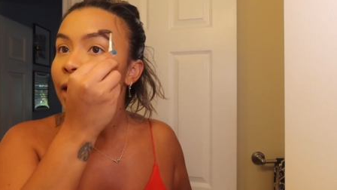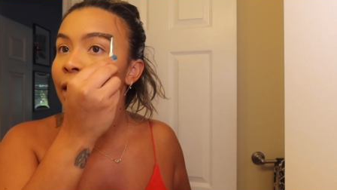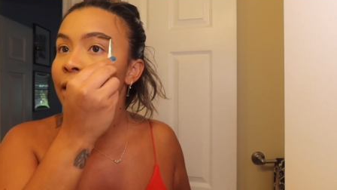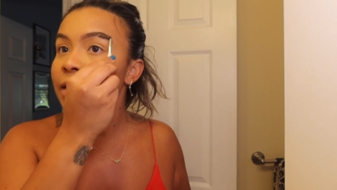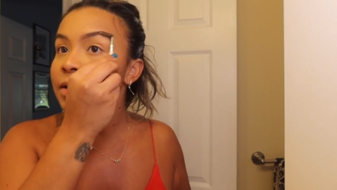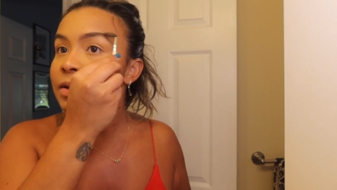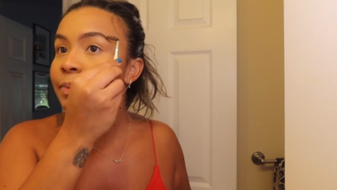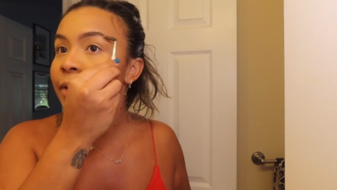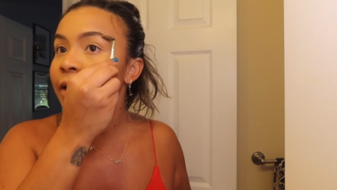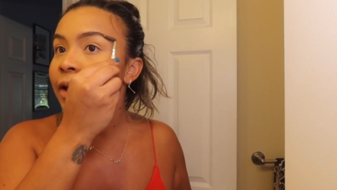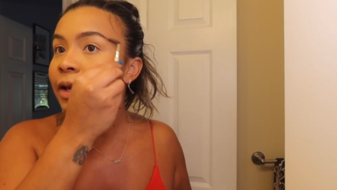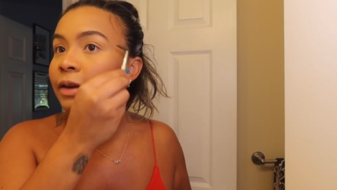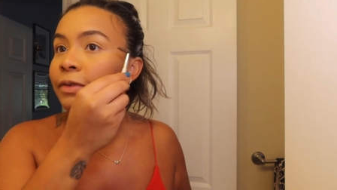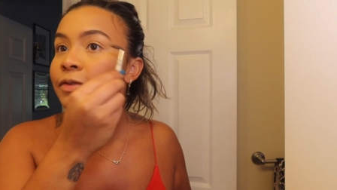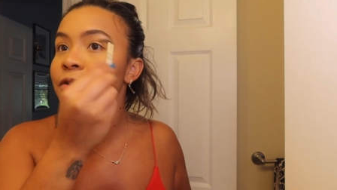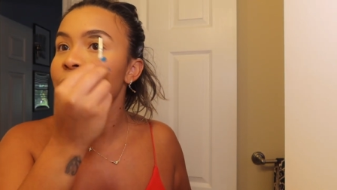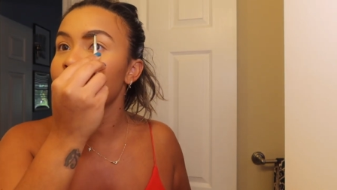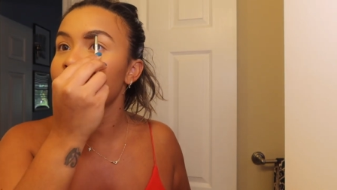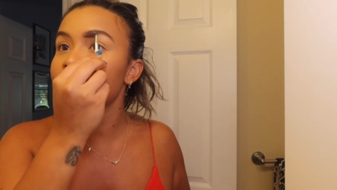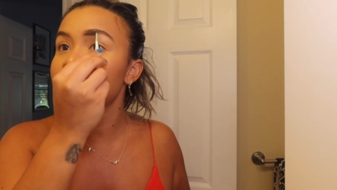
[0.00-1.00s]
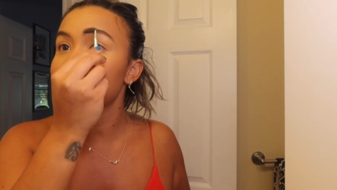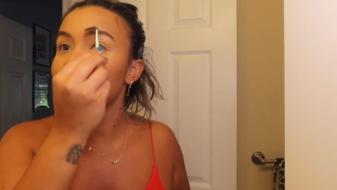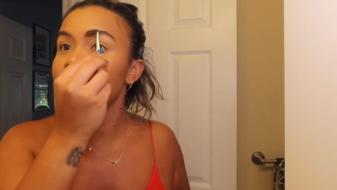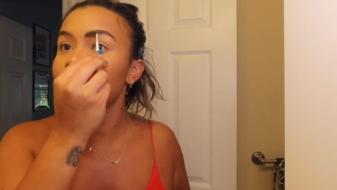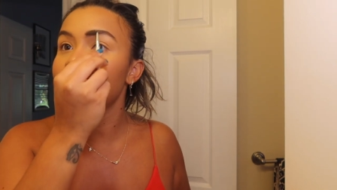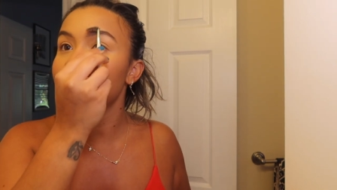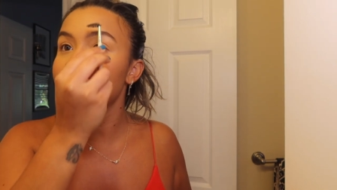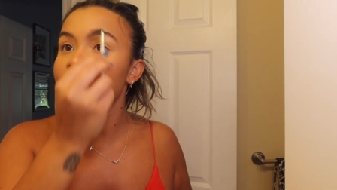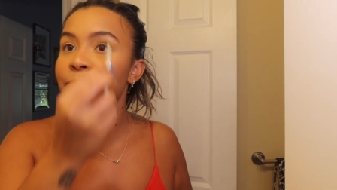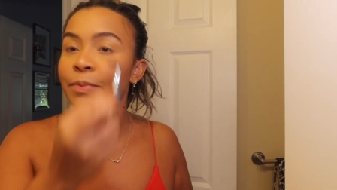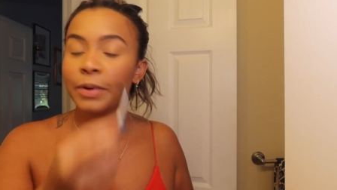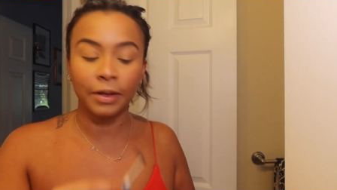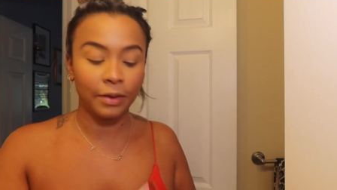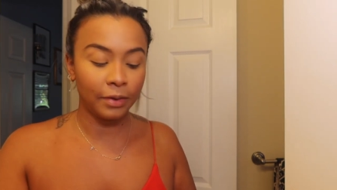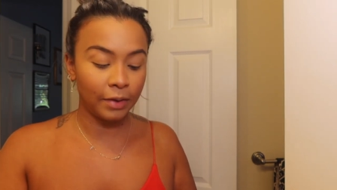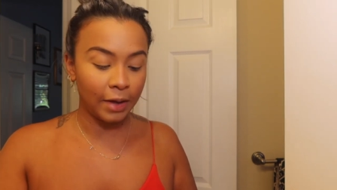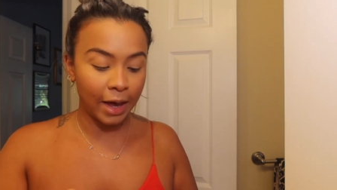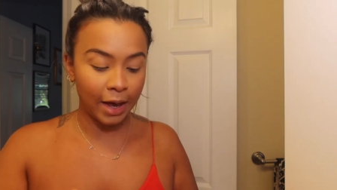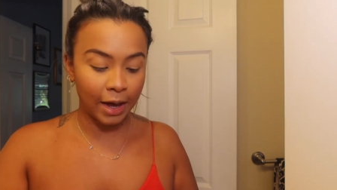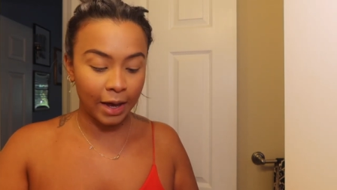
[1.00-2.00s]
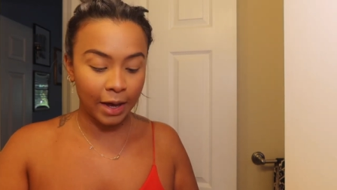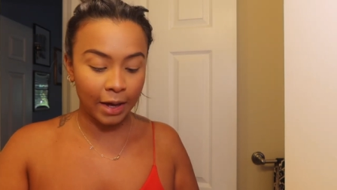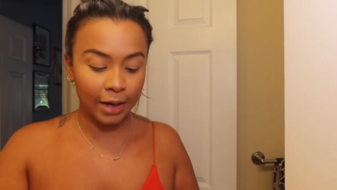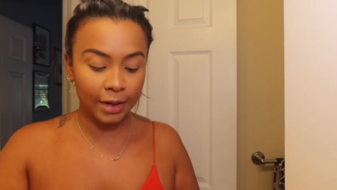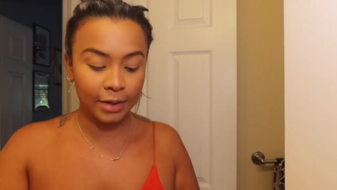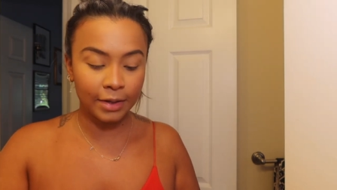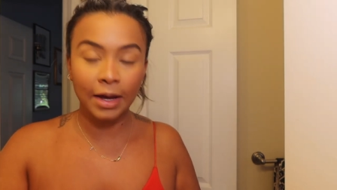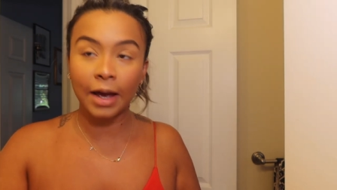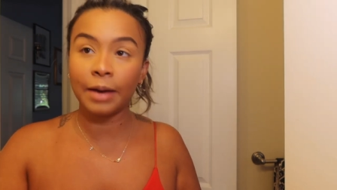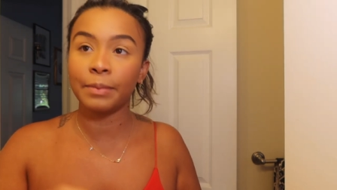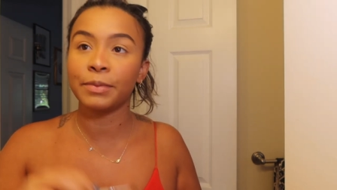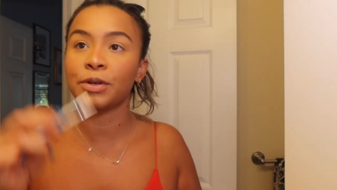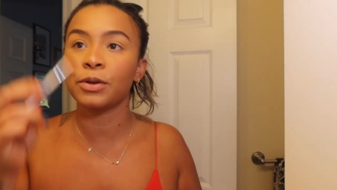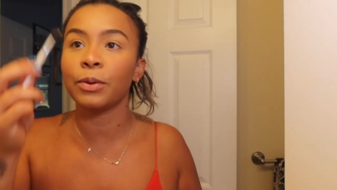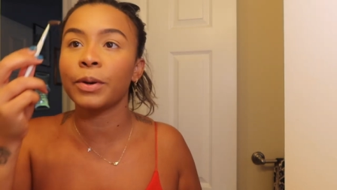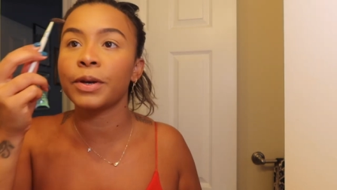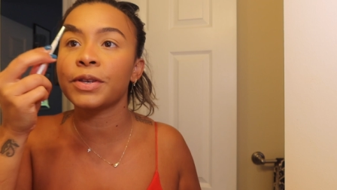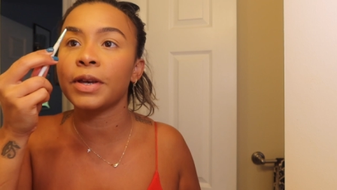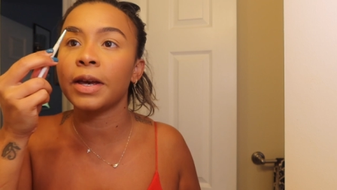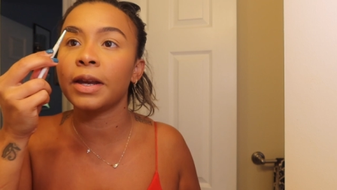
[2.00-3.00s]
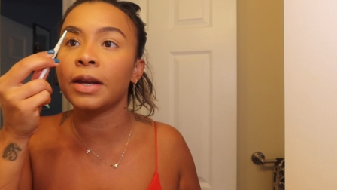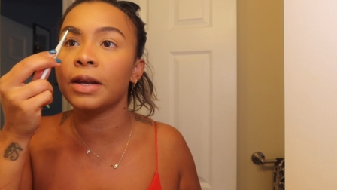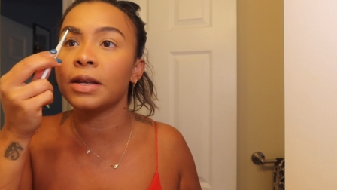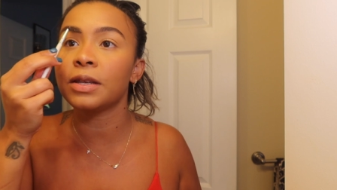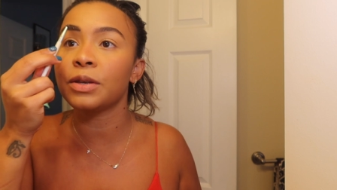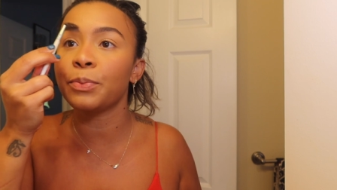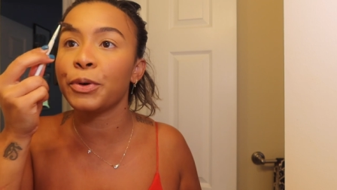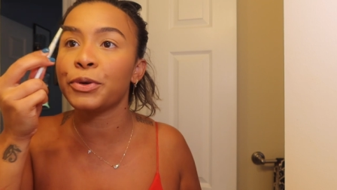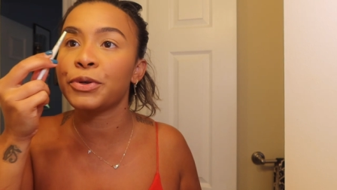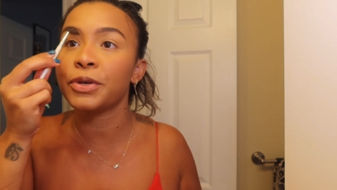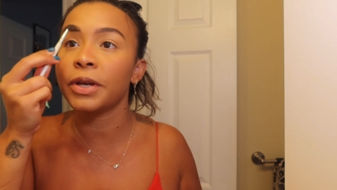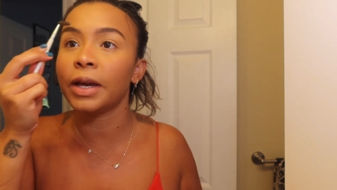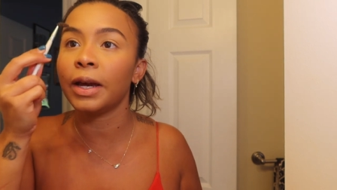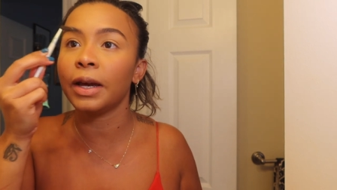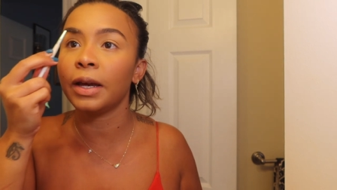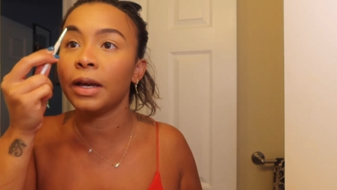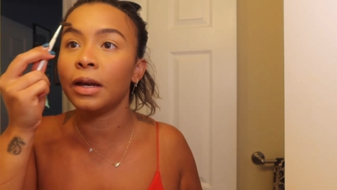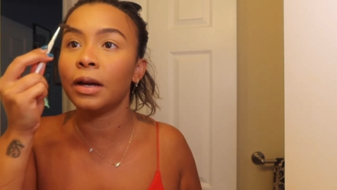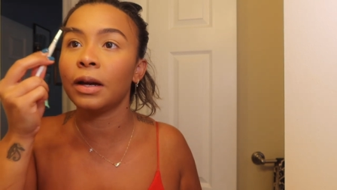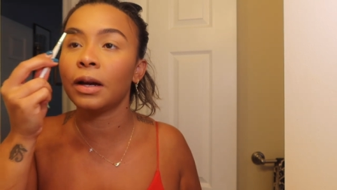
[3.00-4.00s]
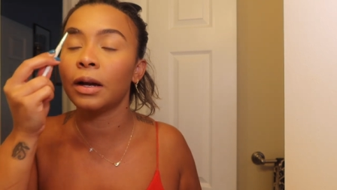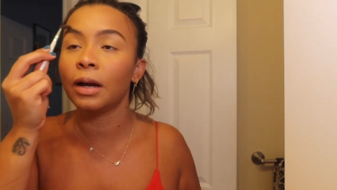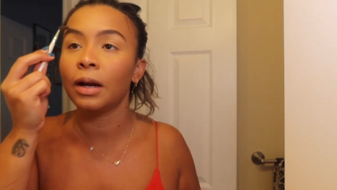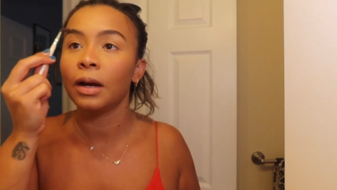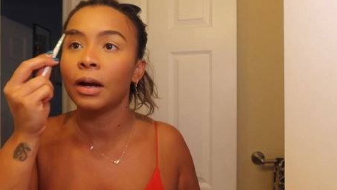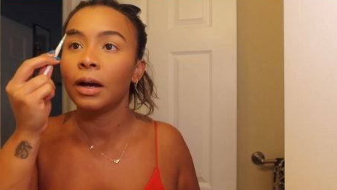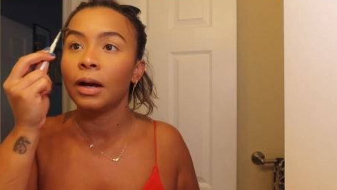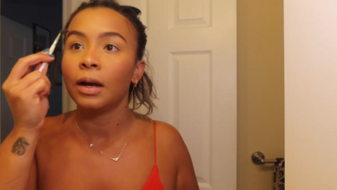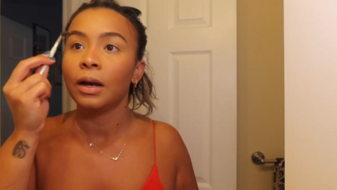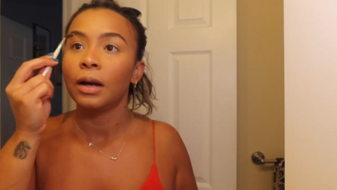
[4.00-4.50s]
as my gift to myself this month and I'm so excited. It's supposed to get here.